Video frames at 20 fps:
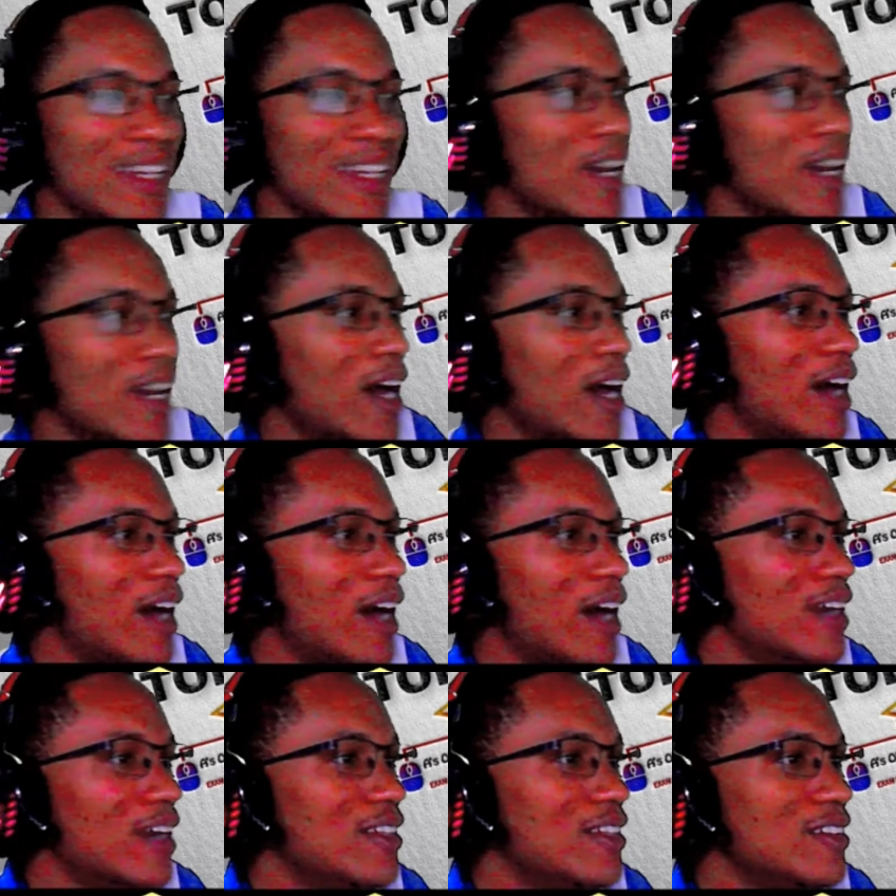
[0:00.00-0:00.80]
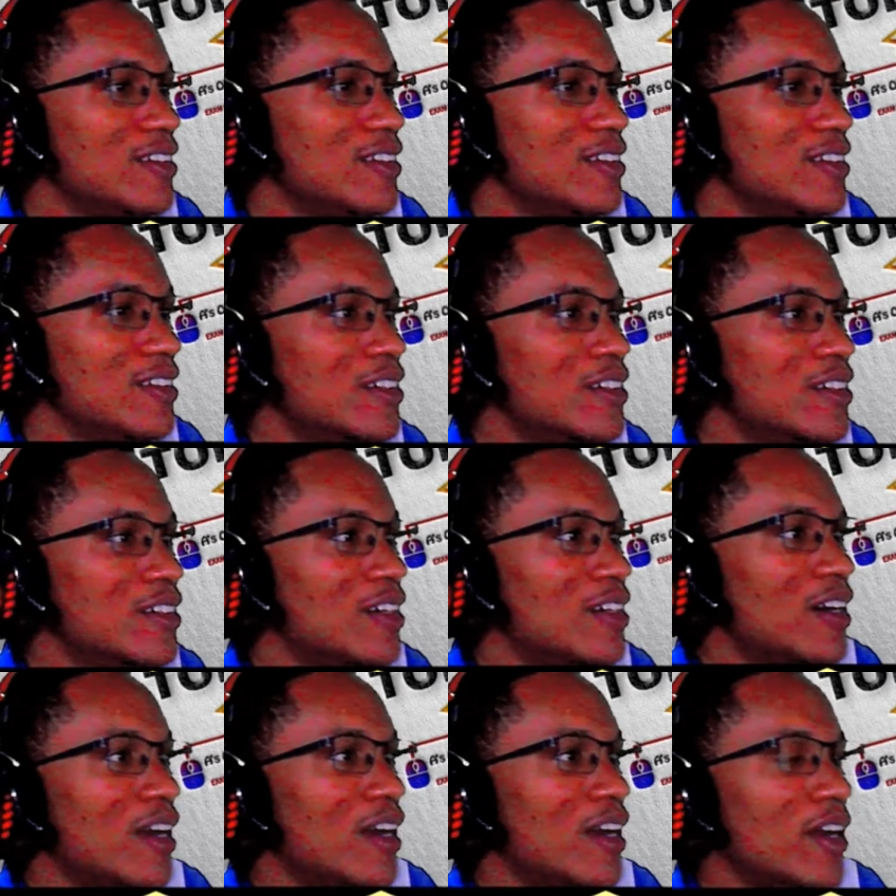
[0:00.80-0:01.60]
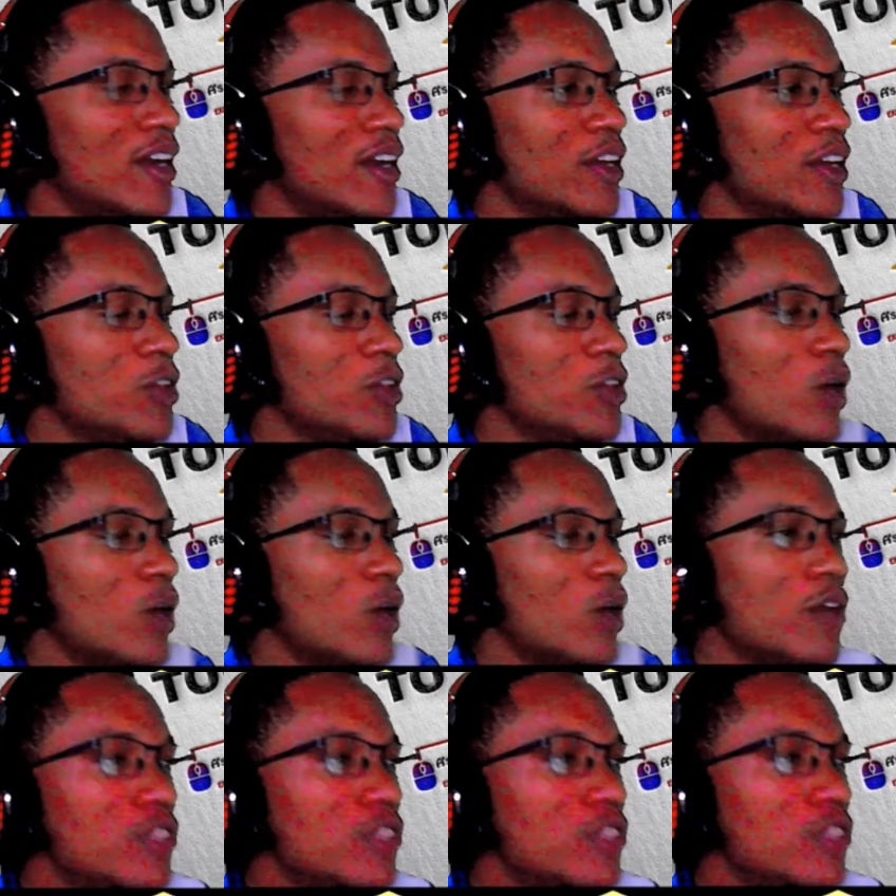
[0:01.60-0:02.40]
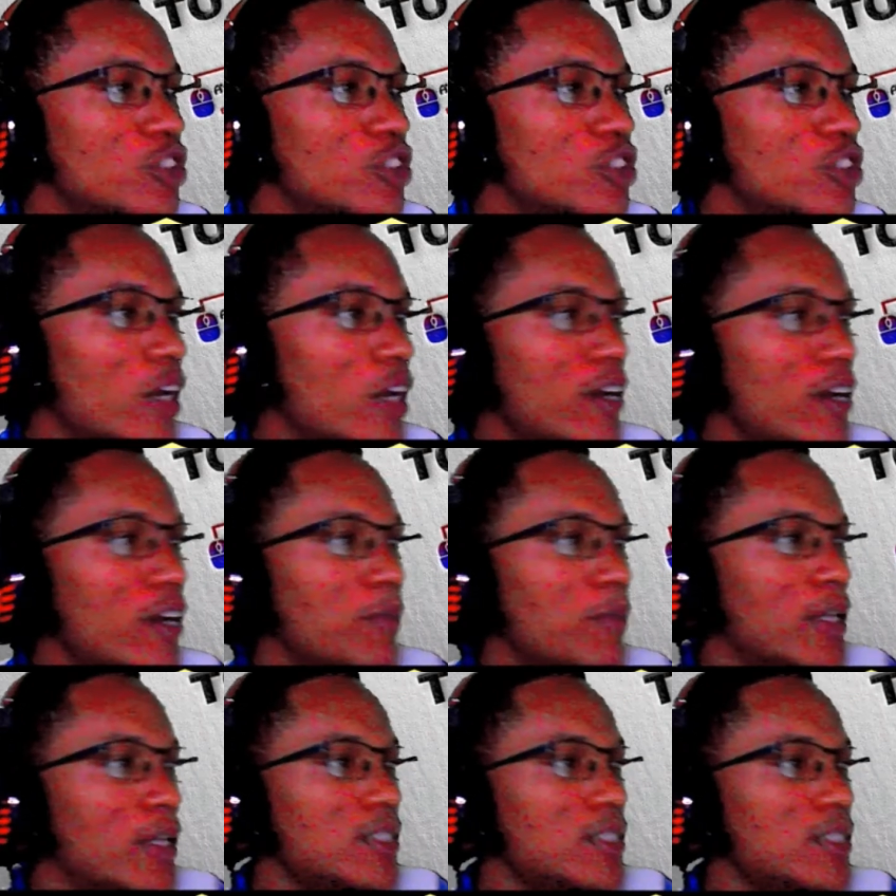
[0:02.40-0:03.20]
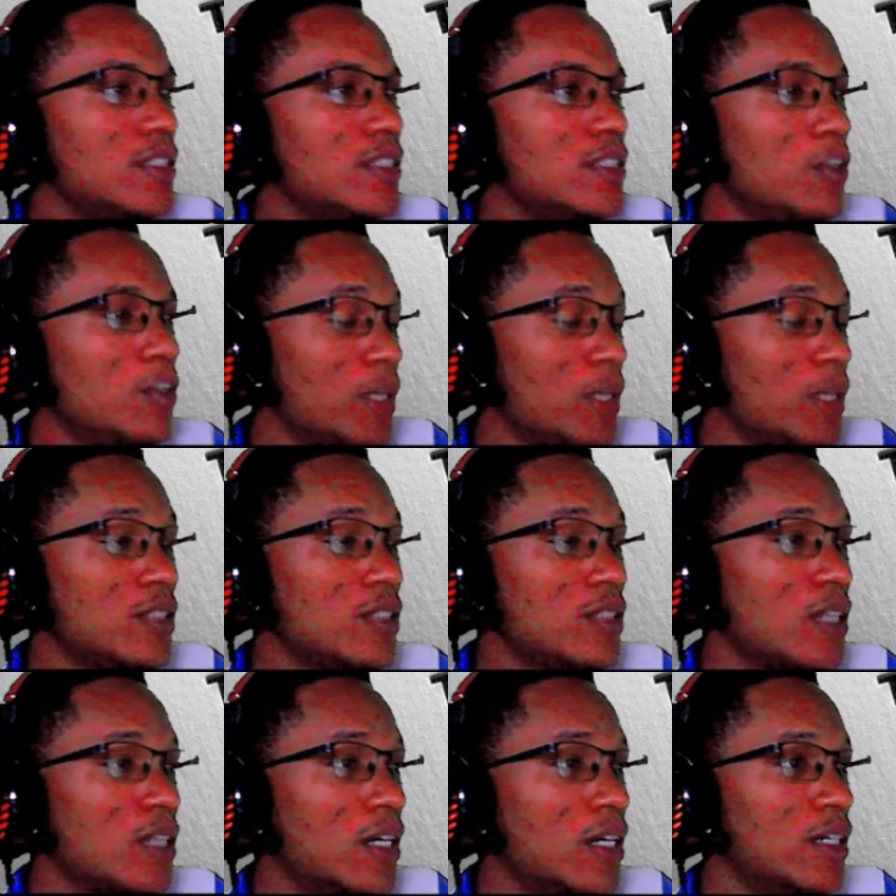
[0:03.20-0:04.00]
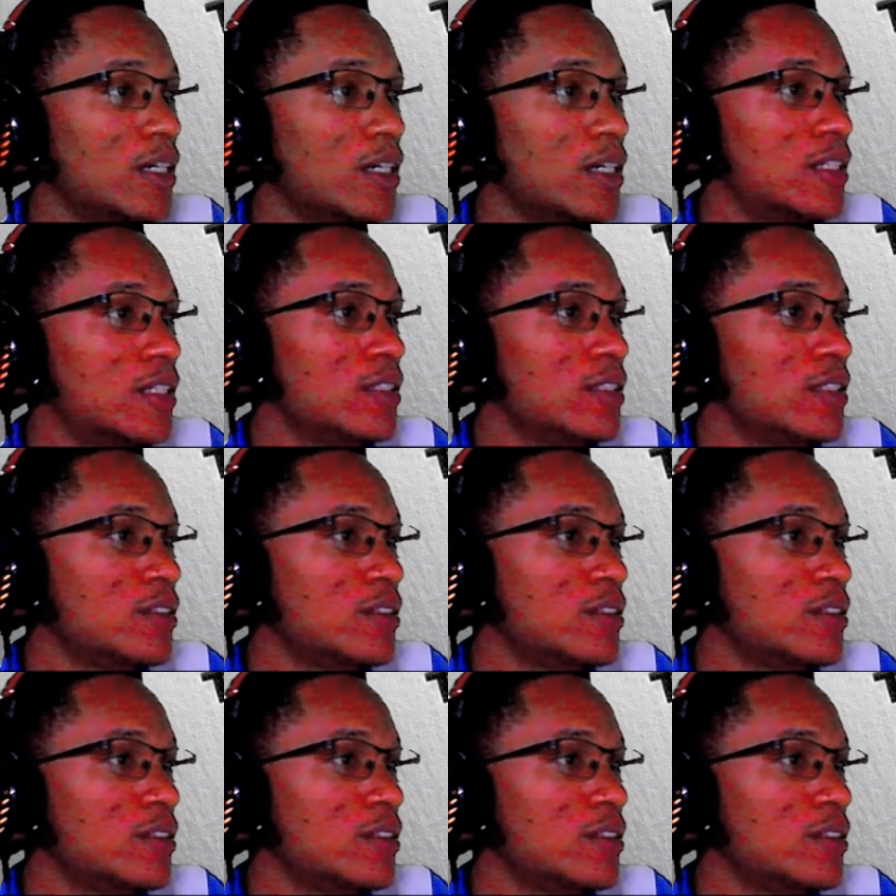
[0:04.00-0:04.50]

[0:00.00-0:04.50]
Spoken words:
and you have to try your best and